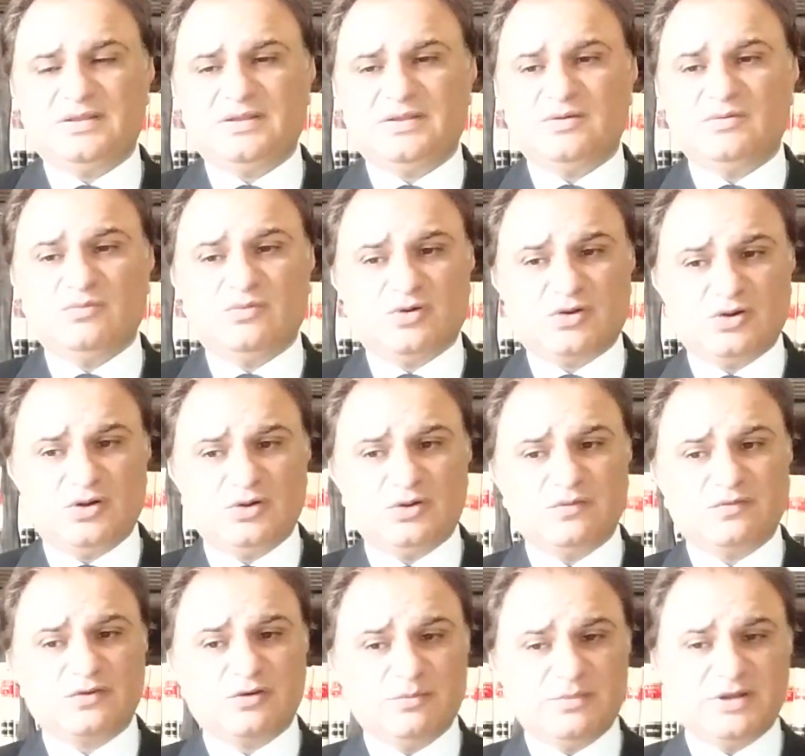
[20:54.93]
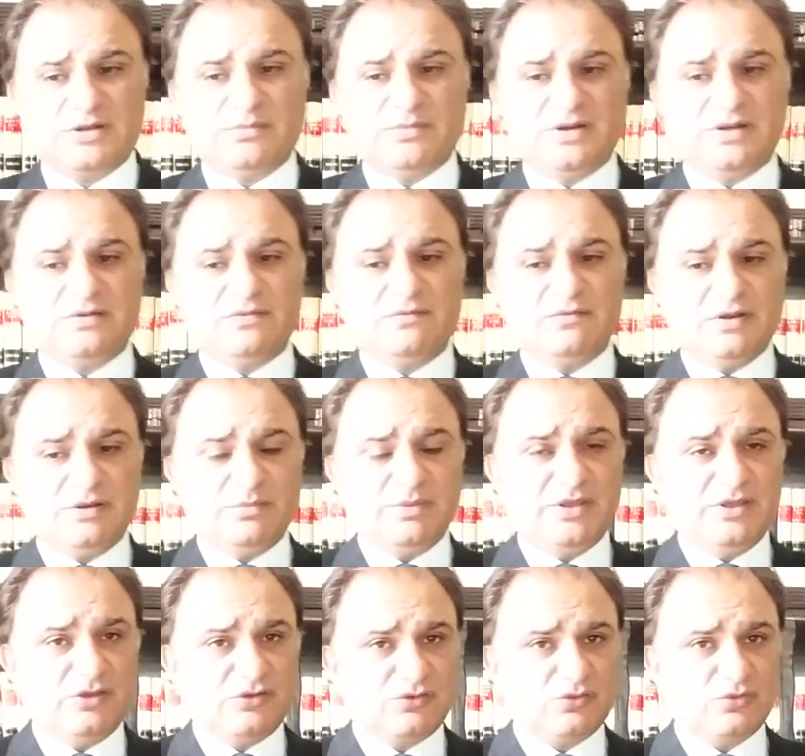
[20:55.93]
Warrant of commitment will be
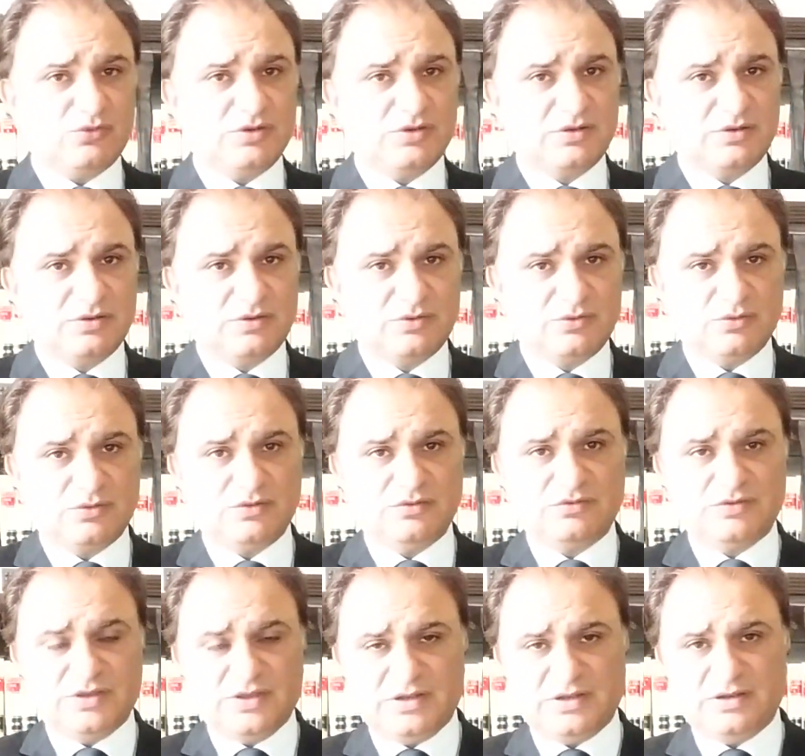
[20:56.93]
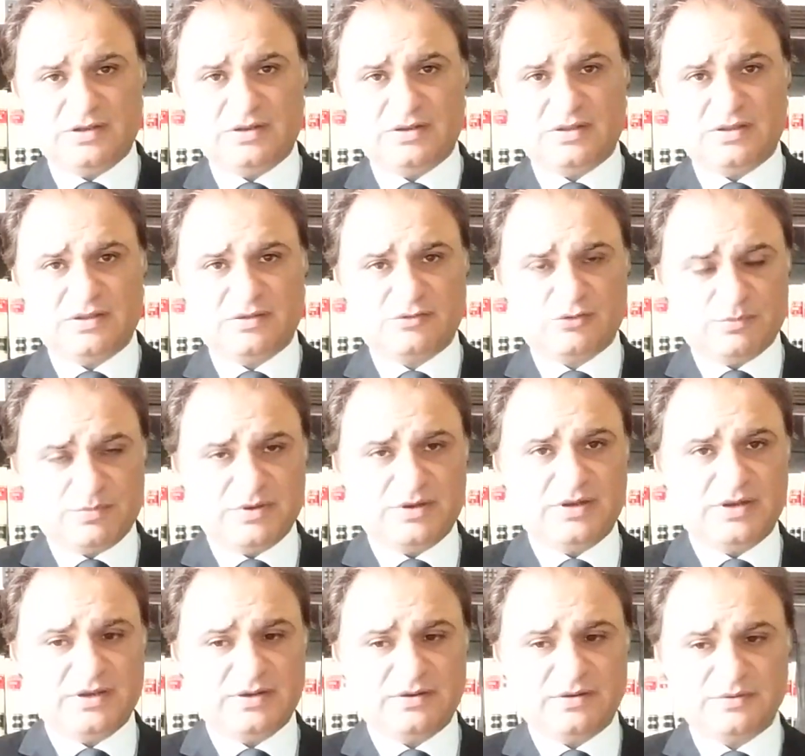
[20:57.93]
issued to the jail
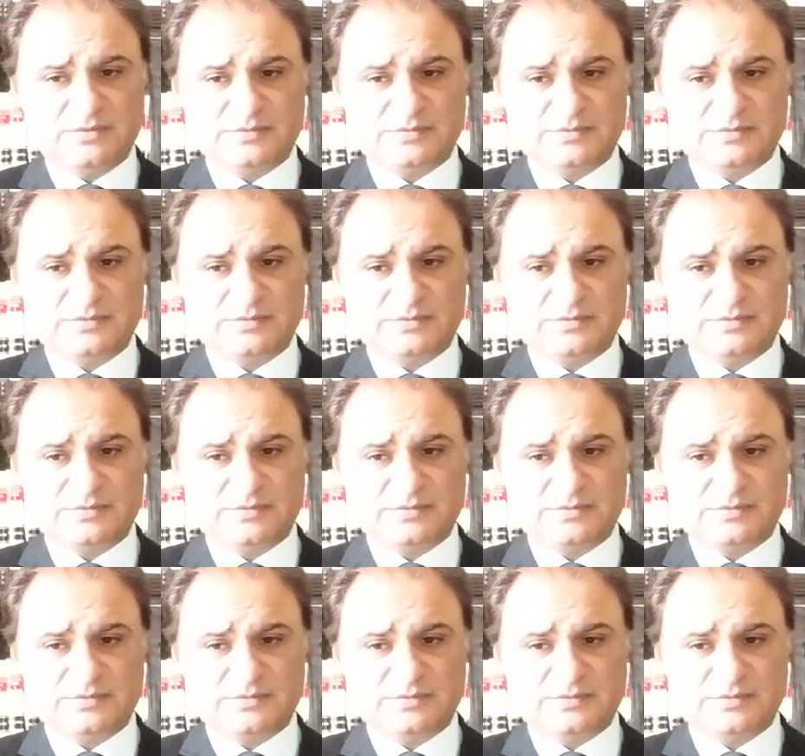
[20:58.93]
superintendent.